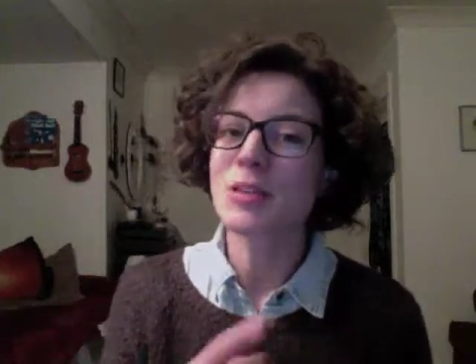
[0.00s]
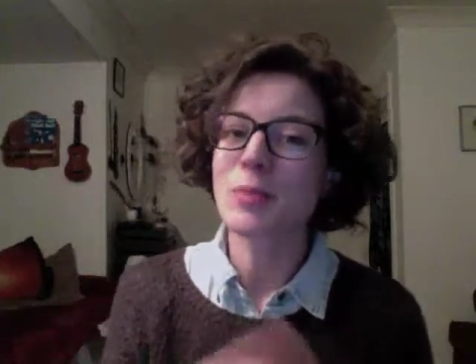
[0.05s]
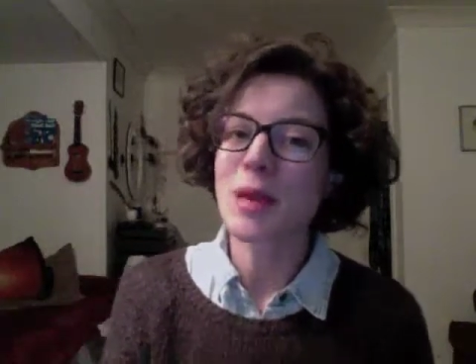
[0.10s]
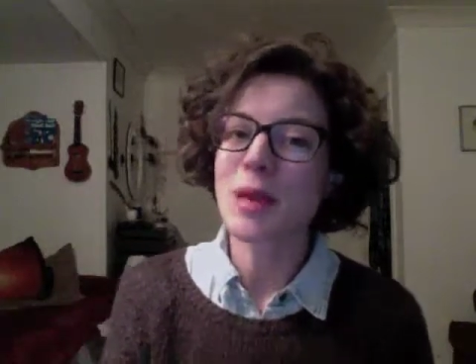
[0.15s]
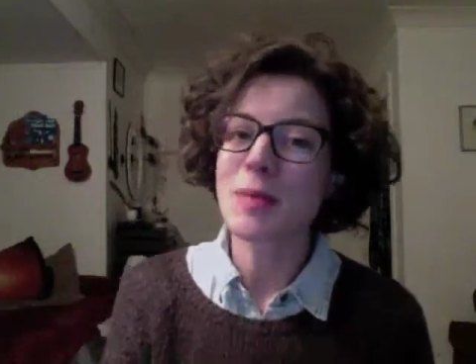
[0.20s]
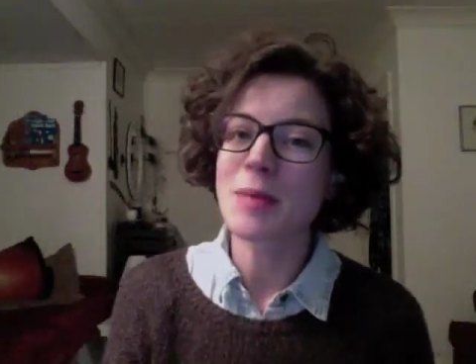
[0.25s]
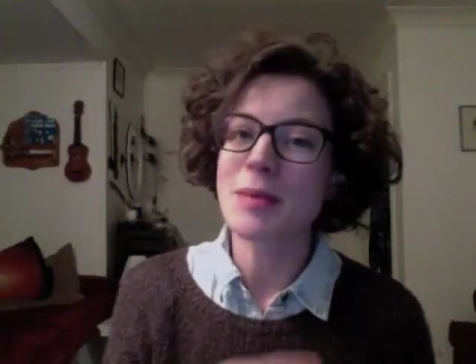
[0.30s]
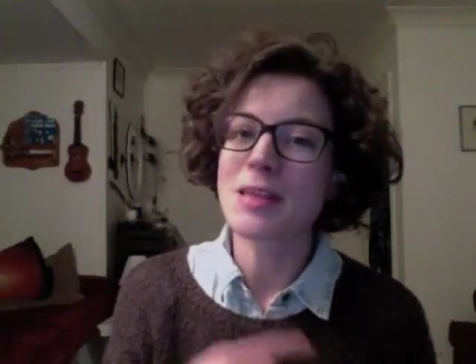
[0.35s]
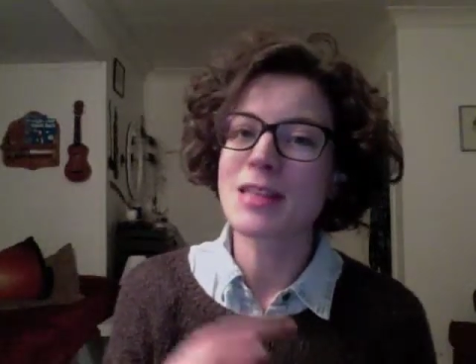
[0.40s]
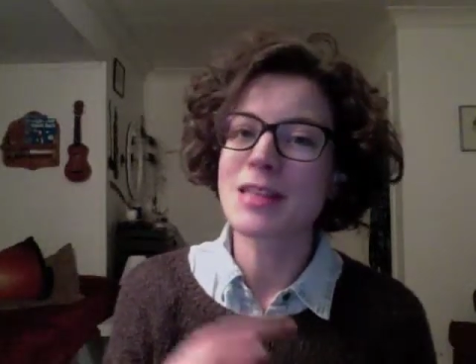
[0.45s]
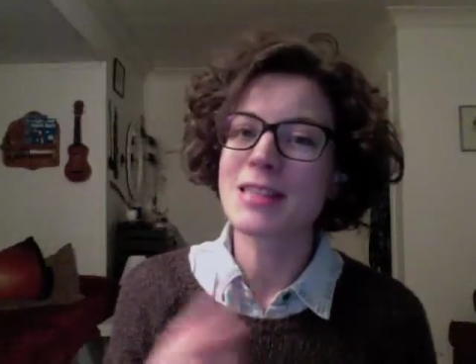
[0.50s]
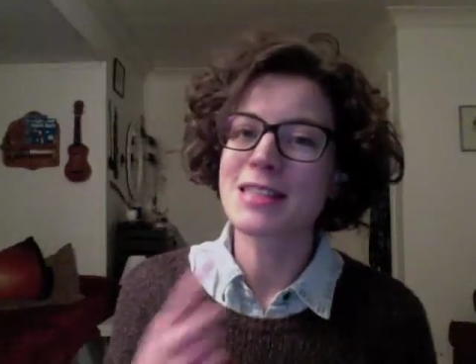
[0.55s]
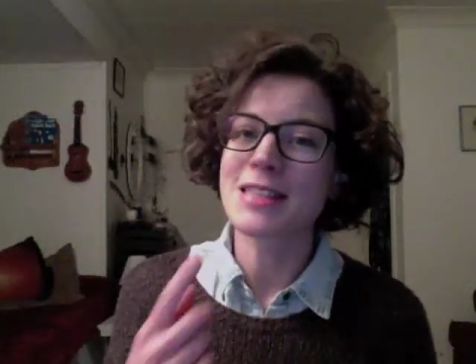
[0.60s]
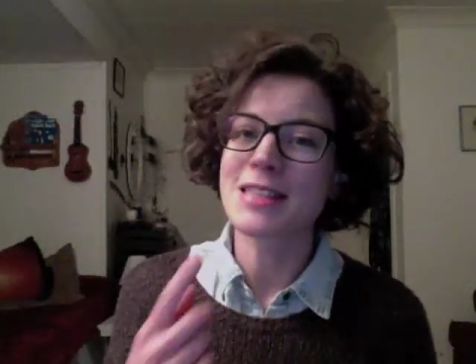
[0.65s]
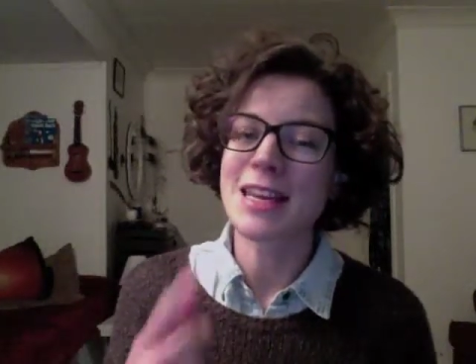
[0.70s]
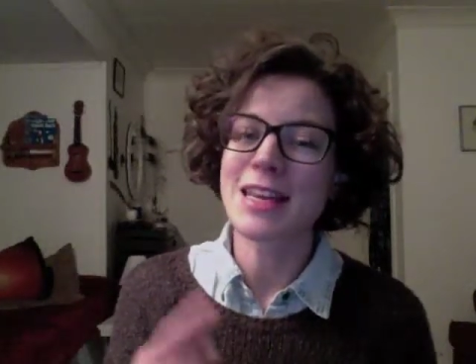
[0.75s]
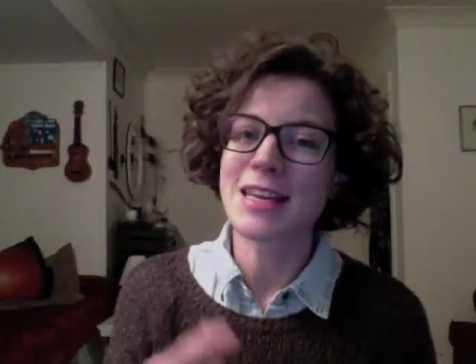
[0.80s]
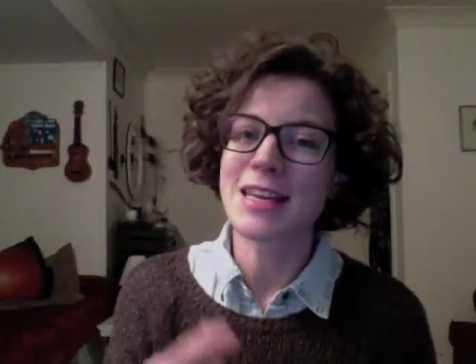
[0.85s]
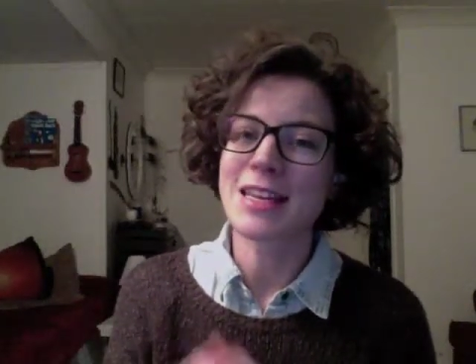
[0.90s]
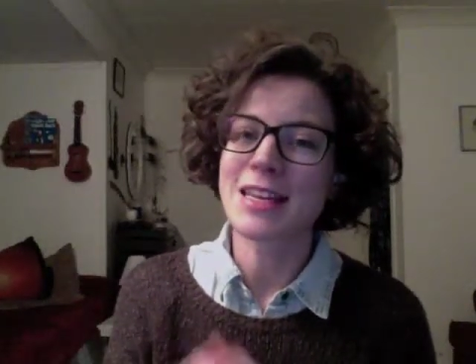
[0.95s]
your baby isn't
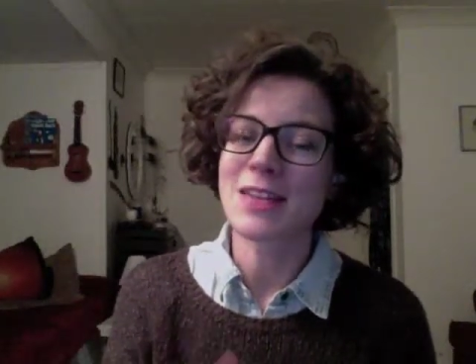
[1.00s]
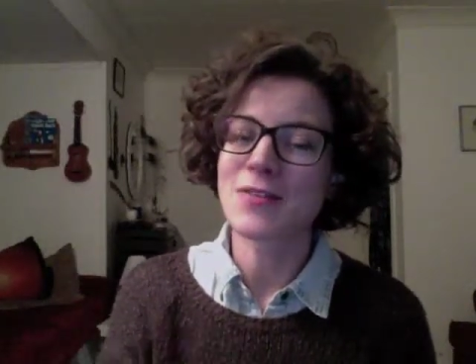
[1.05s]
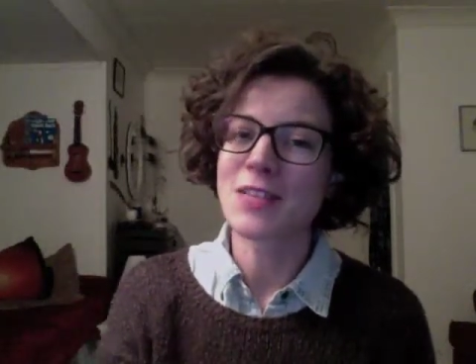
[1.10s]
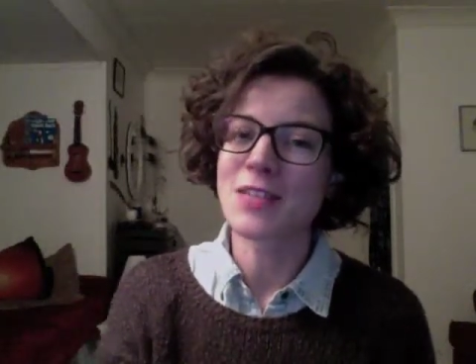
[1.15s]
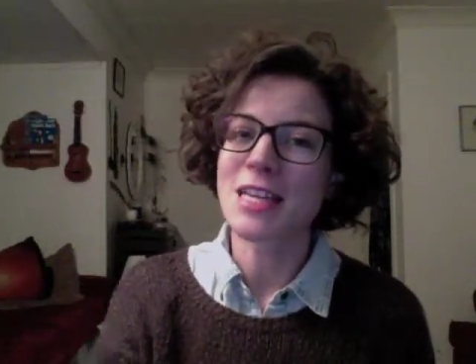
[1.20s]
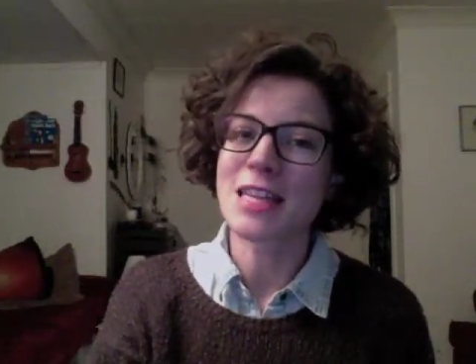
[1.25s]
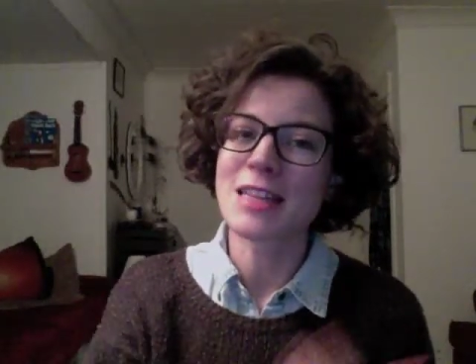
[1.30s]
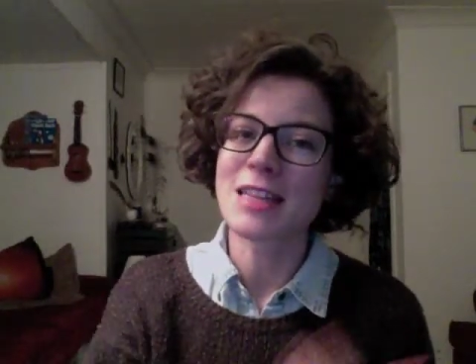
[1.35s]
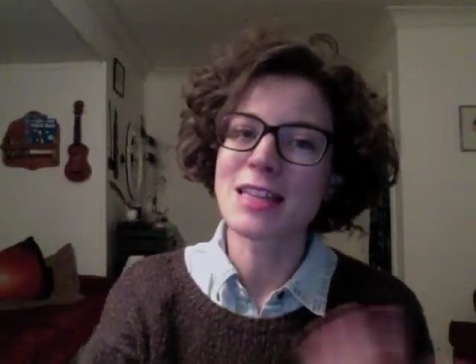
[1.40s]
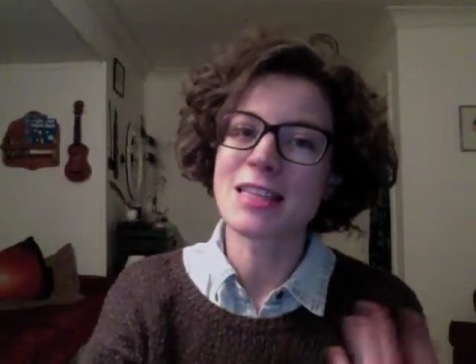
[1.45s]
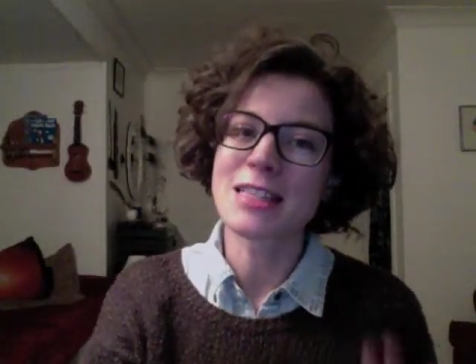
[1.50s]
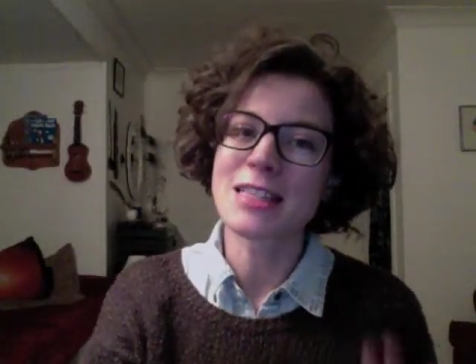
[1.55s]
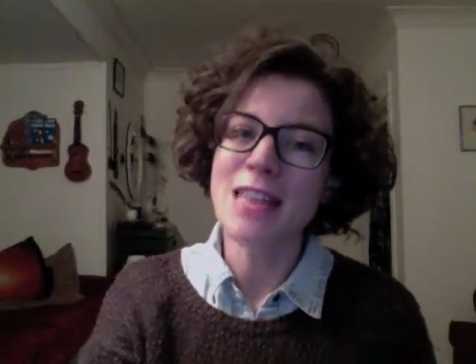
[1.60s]
getting enough to eat in the